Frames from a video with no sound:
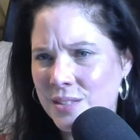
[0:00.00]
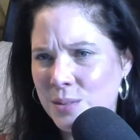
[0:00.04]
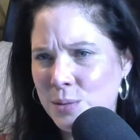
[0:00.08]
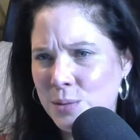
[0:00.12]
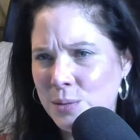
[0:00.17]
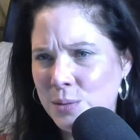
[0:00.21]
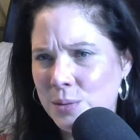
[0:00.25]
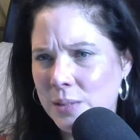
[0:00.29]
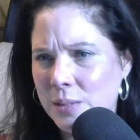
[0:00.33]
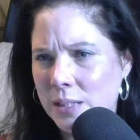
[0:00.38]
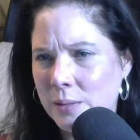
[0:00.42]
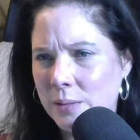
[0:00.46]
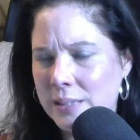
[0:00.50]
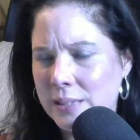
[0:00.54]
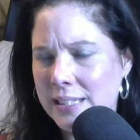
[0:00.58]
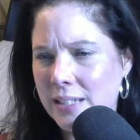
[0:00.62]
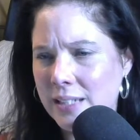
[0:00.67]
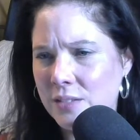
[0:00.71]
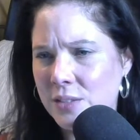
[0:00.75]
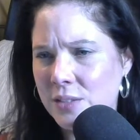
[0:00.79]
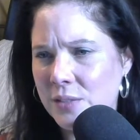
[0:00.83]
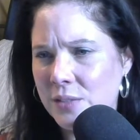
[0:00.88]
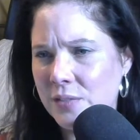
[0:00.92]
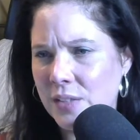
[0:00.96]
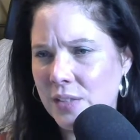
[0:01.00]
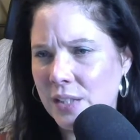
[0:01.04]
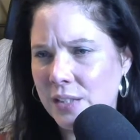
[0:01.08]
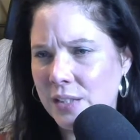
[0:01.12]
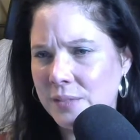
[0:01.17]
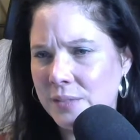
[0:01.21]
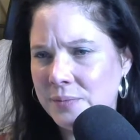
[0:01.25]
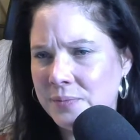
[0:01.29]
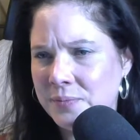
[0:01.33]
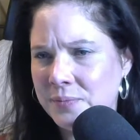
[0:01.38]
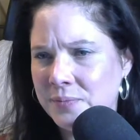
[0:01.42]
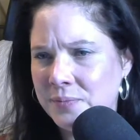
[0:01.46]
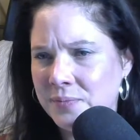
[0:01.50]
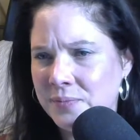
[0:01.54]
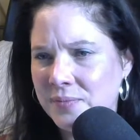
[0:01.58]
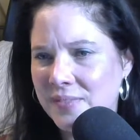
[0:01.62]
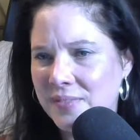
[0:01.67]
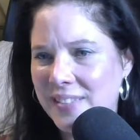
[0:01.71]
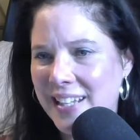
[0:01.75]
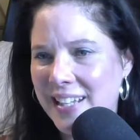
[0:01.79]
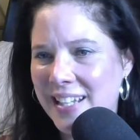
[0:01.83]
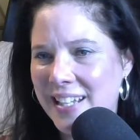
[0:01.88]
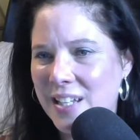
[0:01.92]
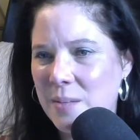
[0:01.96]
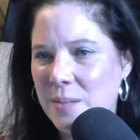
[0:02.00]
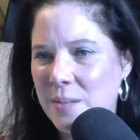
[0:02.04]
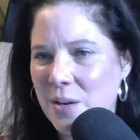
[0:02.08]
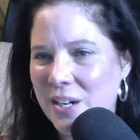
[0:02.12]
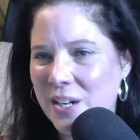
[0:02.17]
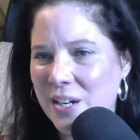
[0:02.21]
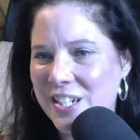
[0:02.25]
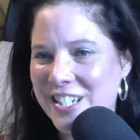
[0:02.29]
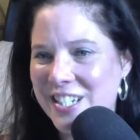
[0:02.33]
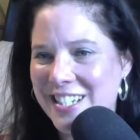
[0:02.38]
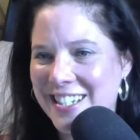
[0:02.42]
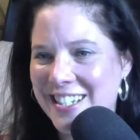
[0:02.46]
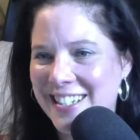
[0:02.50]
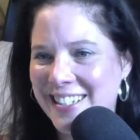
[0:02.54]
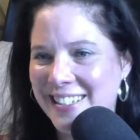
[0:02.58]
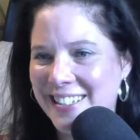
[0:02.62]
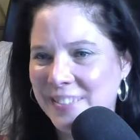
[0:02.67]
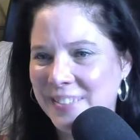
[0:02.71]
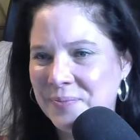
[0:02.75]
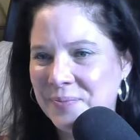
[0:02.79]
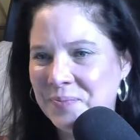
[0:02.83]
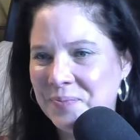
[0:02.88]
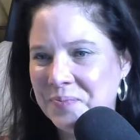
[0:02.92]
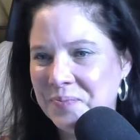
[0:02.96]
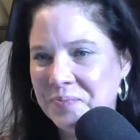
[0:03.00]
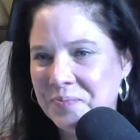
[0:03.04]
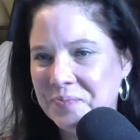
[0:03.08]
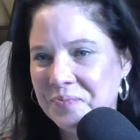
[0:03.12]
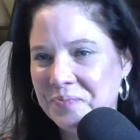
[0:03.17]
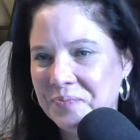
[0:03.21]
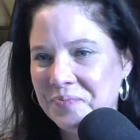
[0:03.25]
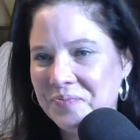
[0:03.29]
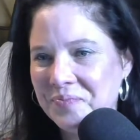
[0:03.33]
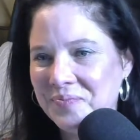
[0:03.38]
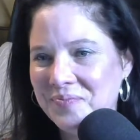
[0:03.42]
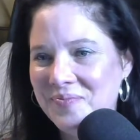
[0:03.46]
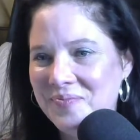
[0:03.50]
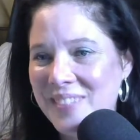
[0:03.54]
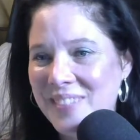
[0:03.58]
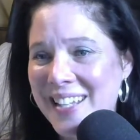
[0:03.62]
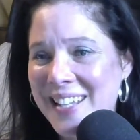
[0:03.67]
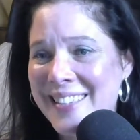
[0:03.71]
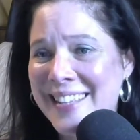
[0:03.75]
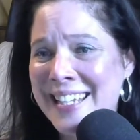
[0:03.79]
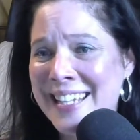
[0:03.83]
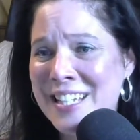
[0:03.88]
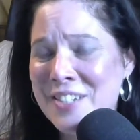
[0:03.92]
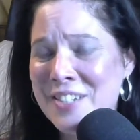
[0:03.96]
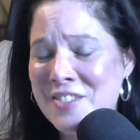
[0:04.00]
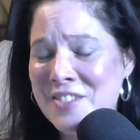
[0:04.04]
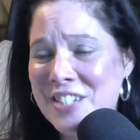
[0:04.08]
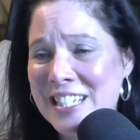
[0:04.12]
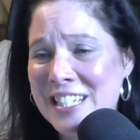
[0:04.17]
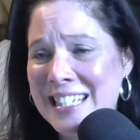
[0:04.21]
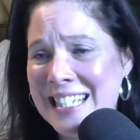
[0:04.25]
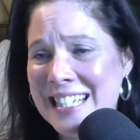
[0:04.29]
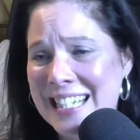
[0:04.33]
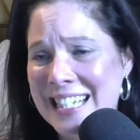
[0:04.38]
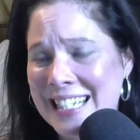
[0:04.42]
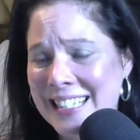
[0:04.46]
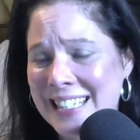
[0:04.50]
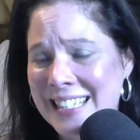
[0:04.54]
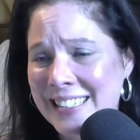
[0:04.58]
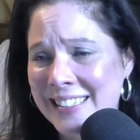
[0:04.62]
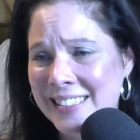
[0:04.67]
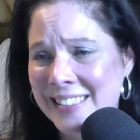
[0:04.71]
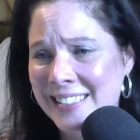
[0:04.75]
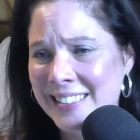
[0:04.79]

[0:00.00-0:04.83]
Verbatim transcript: Ooh, I went down too far. Thank you, Marsha. Thank you, Jenny.